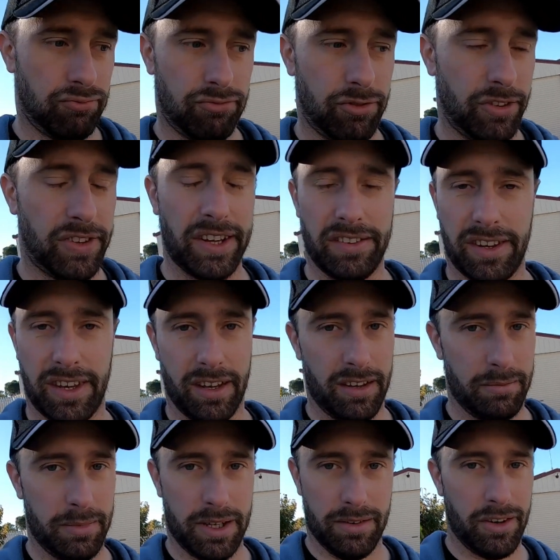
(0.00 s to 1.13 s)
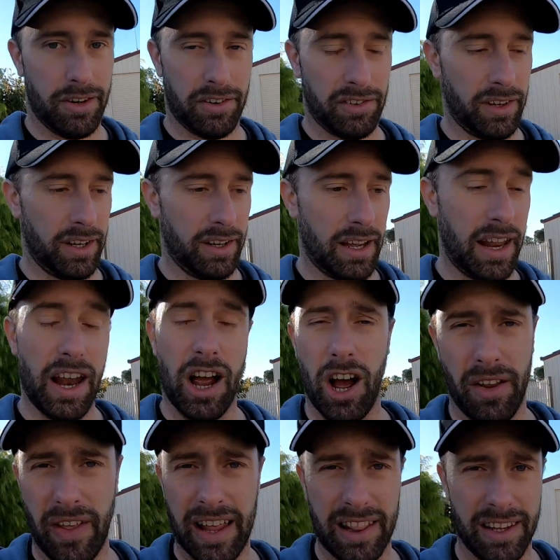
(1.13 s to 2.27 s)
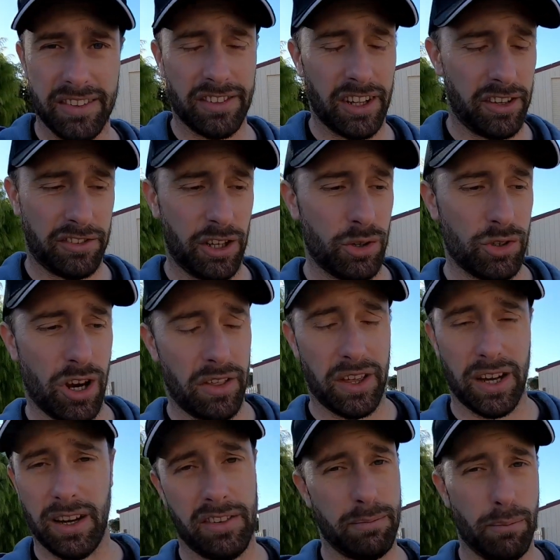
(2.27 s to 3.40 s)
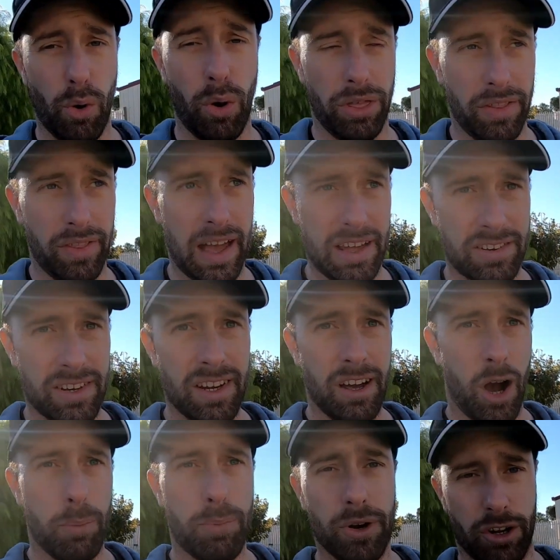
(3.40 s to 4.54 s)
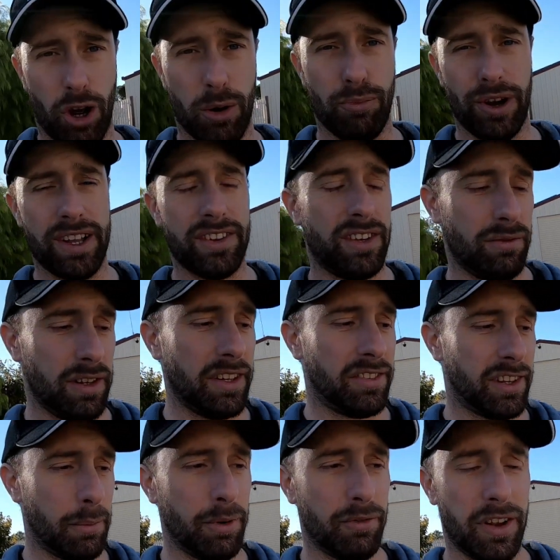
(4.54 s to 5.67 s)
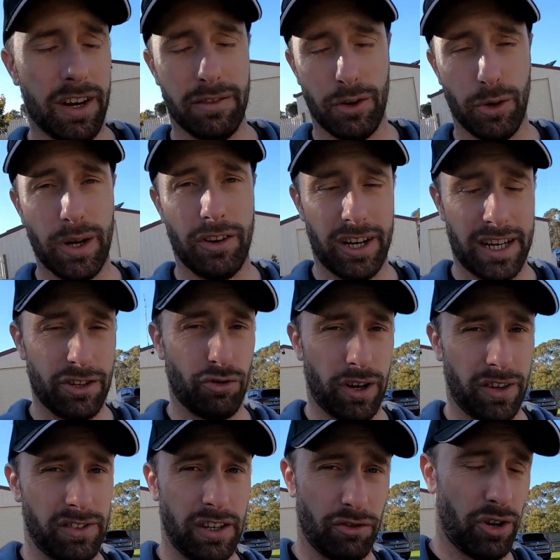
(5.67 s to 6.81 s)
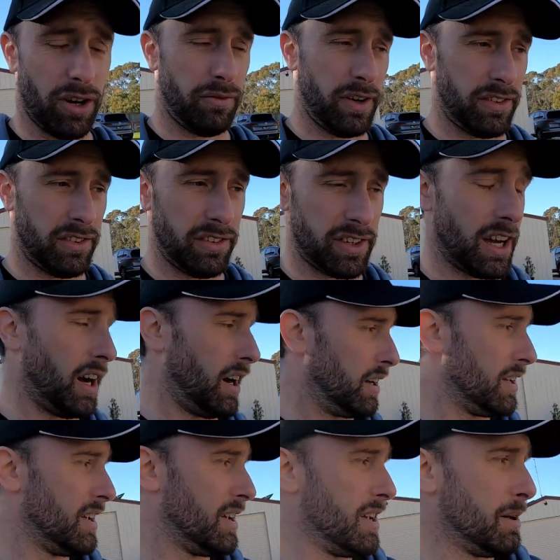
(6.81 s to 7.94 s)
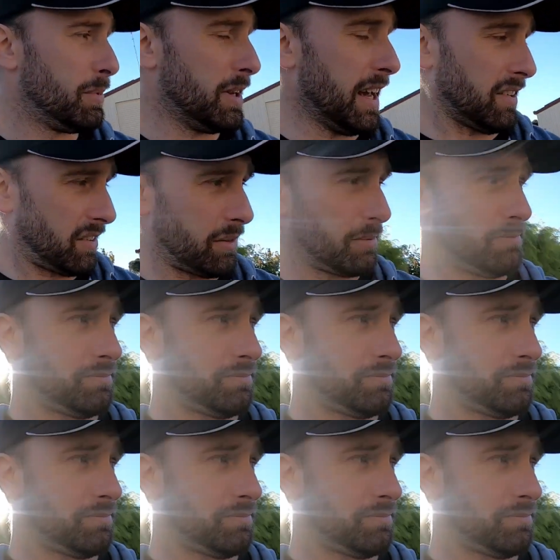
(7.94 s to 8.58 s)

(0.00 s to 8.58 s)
This thing's killing me, honestly. And that list that I just told you, I think there's more than that. I'll put a comprehensive list up if any of you are interested in trying to fix this car. But yes,